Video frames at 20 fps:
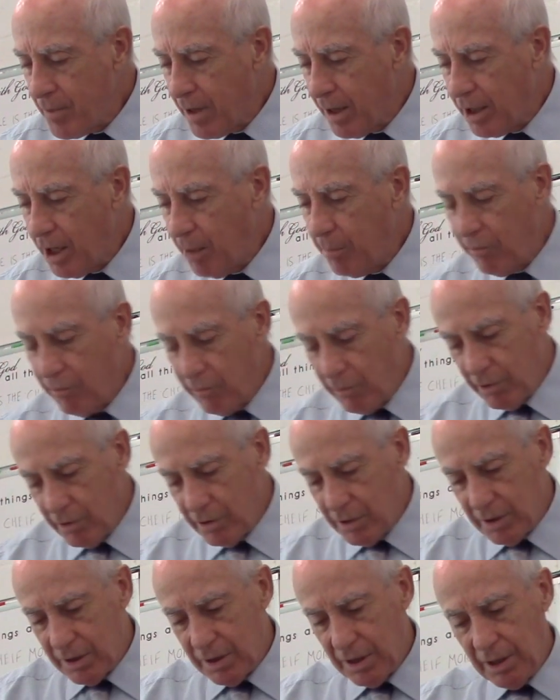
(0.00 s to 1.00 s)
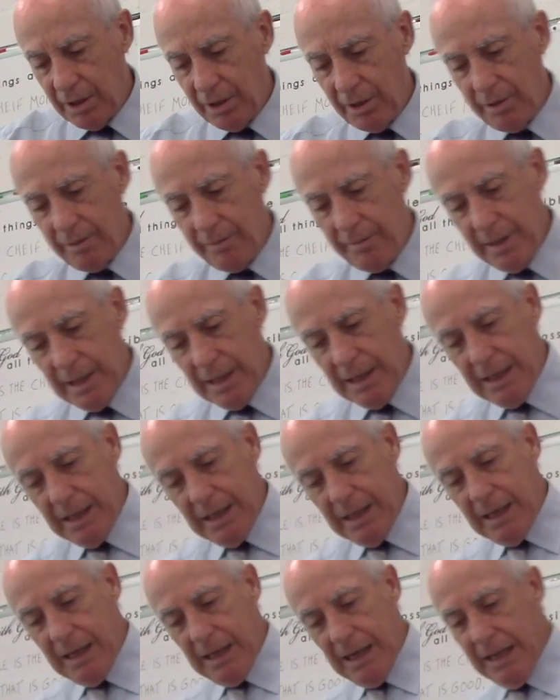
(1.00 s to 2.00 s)
couple verses here.
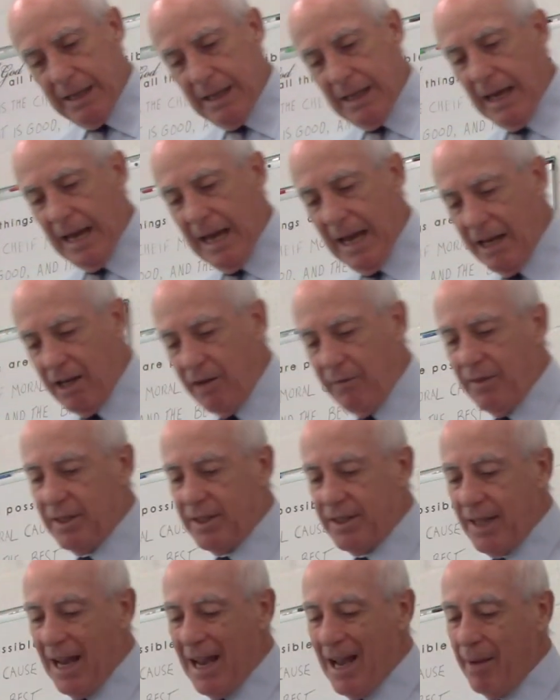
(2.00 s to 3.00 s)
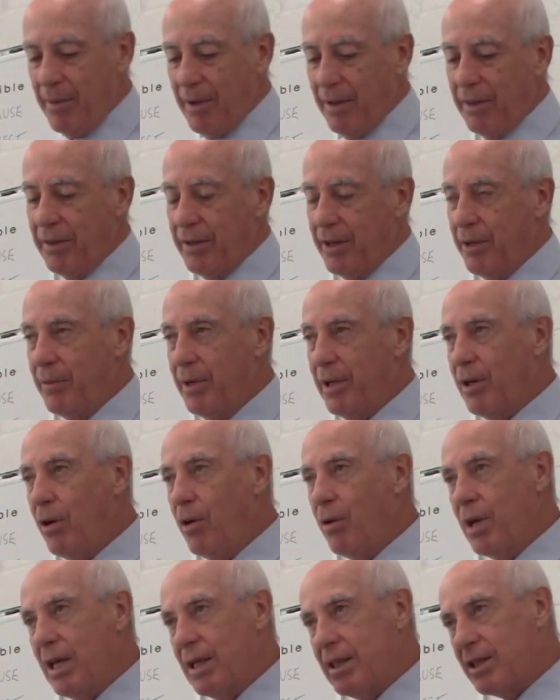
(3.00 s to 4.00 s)
In the end of the Sabbath, there we
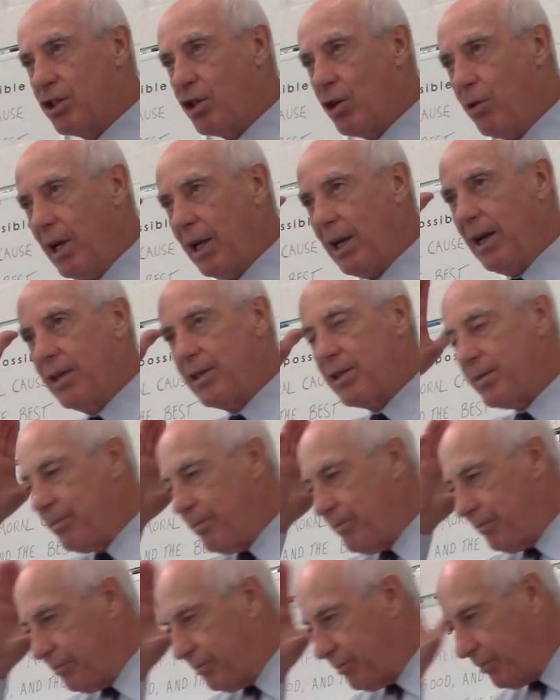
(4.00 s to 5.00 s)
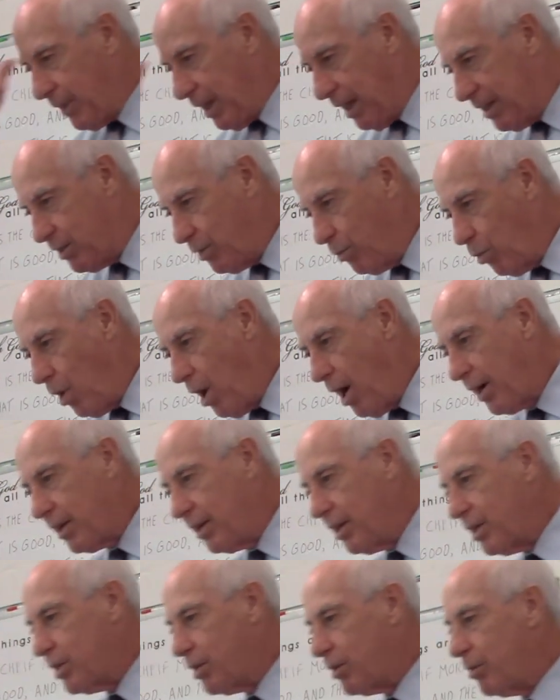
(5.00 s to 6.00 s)
go, He's showing us, He's
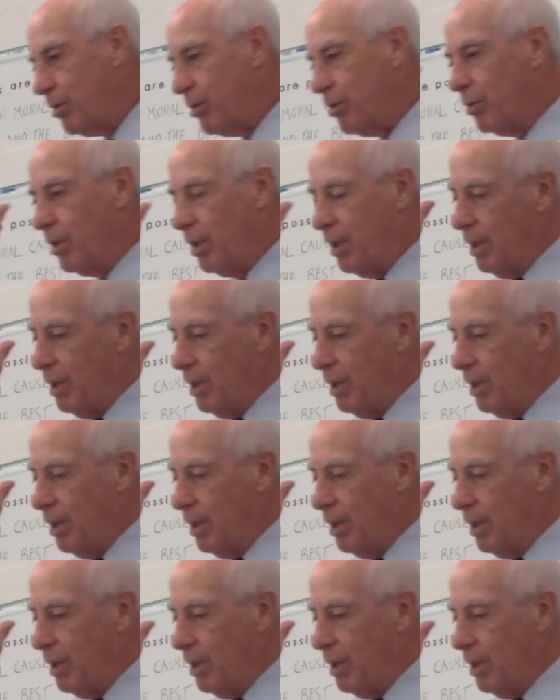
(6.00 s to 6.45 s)
walking us through